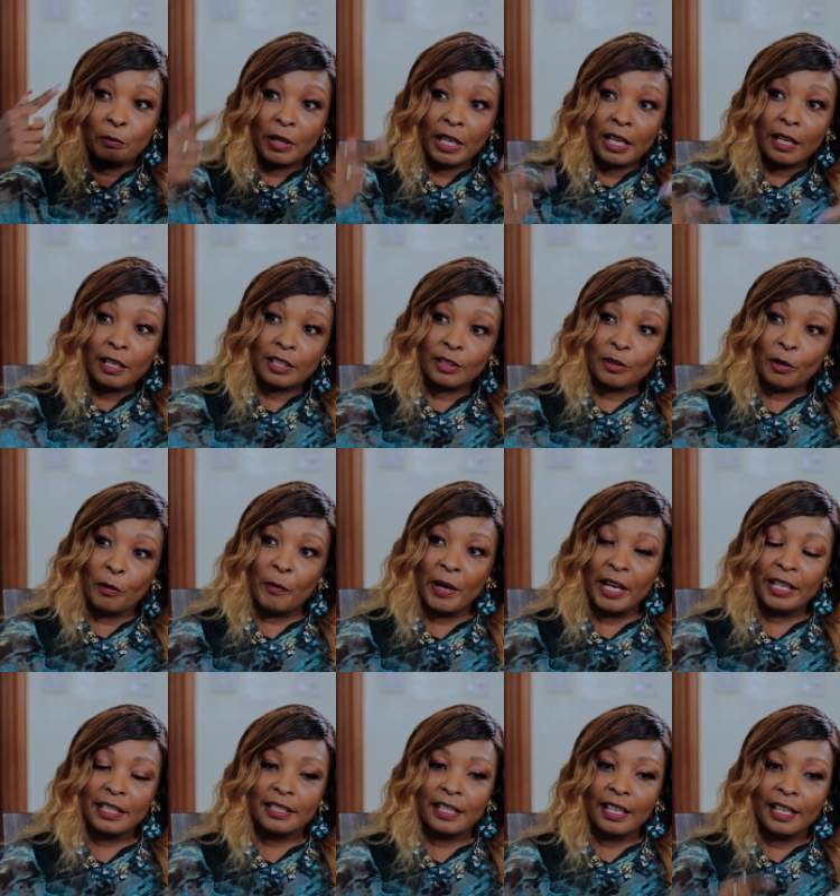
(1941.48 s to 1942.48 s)
big
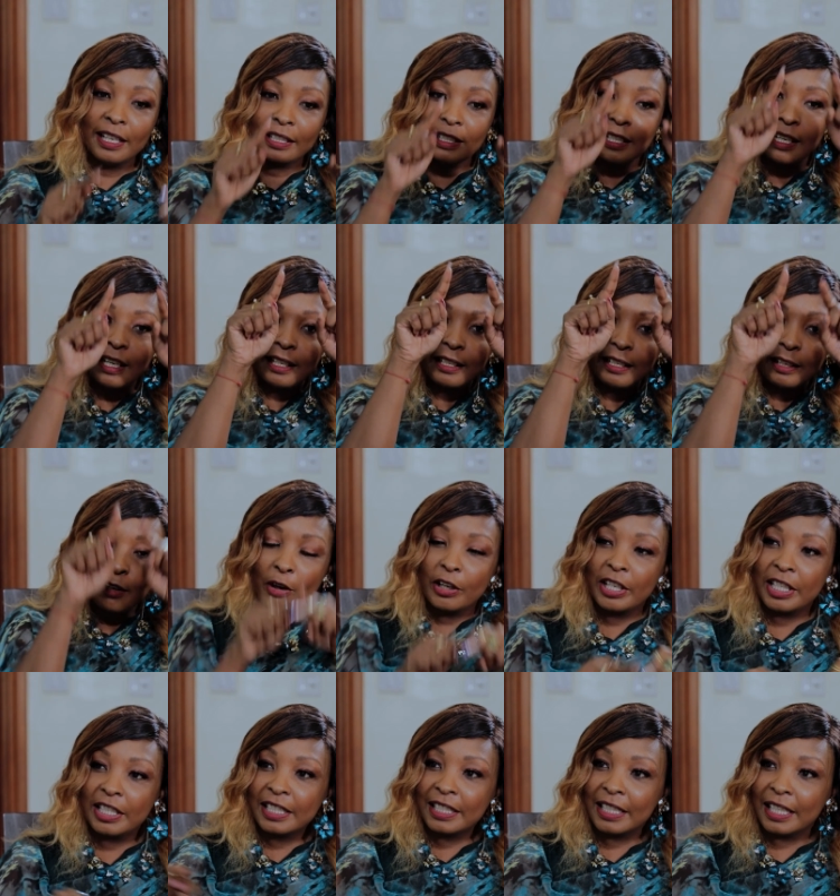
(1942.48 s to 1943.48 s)
stomachs and
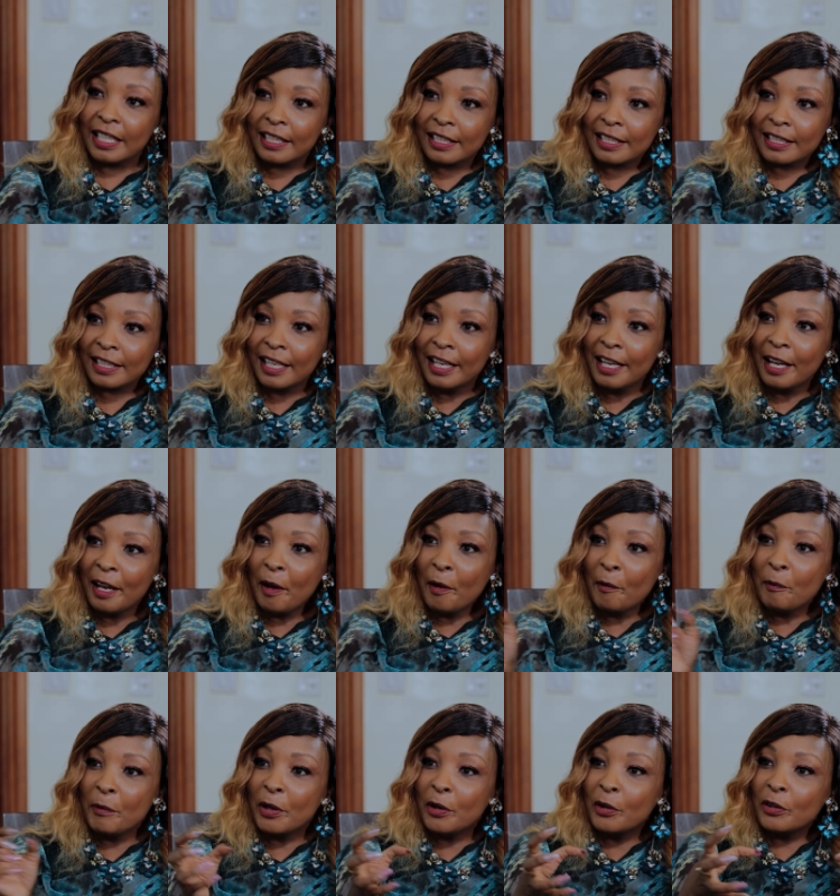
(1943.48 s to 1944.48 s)
hockey sticks
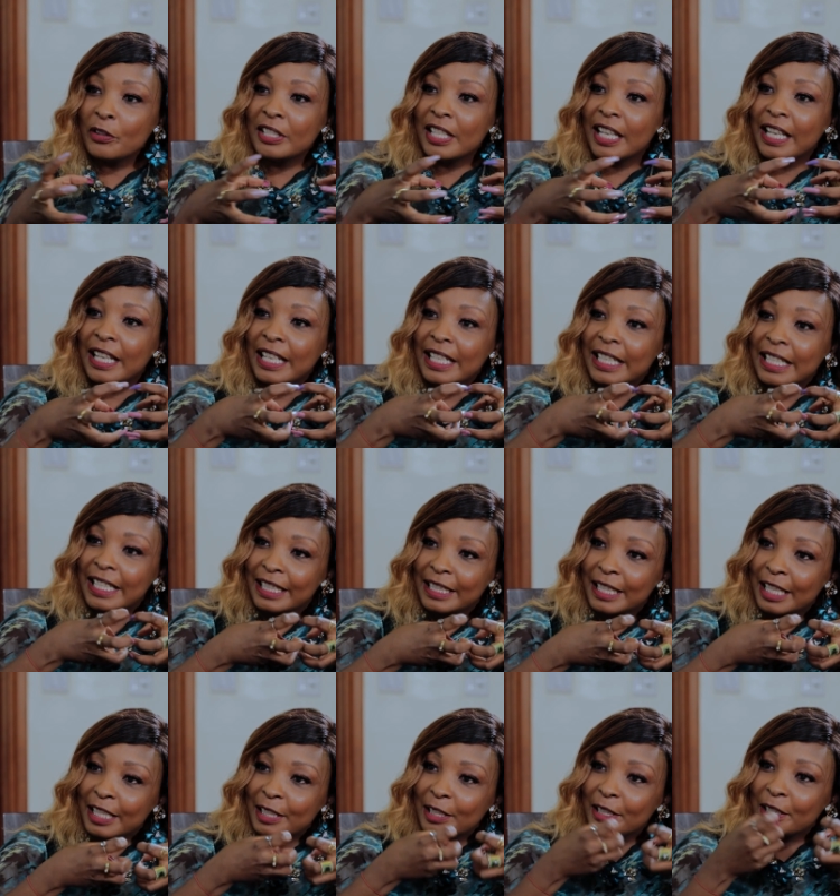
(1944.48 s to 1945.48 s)
because
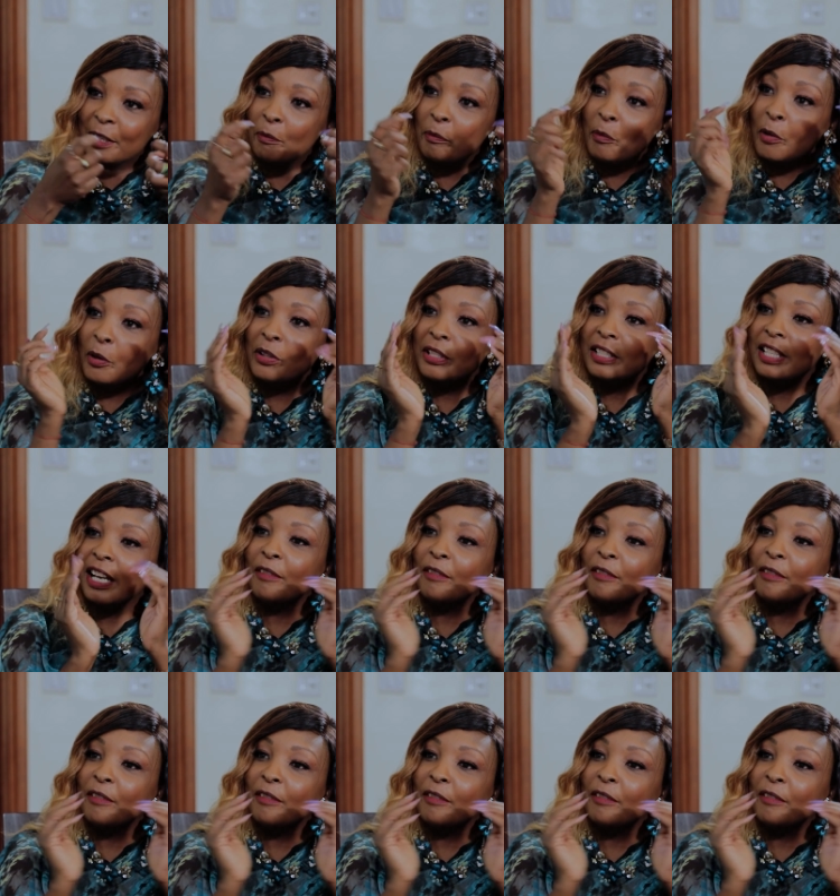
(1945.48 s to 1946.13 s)
the bones